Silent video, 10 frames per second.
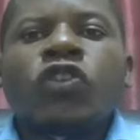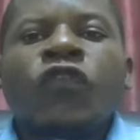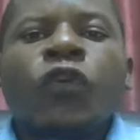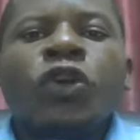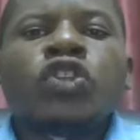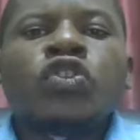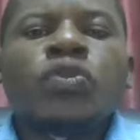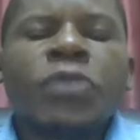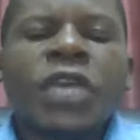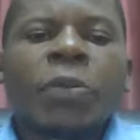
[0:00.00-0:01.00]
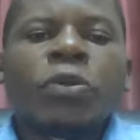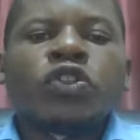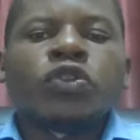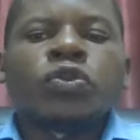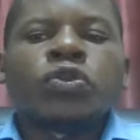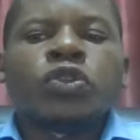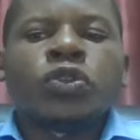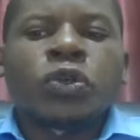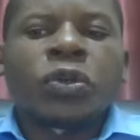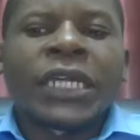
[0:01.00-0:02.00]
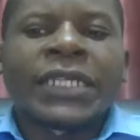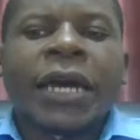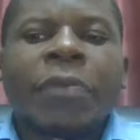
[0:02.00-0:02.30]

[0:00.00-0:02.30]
So for you to be able to know that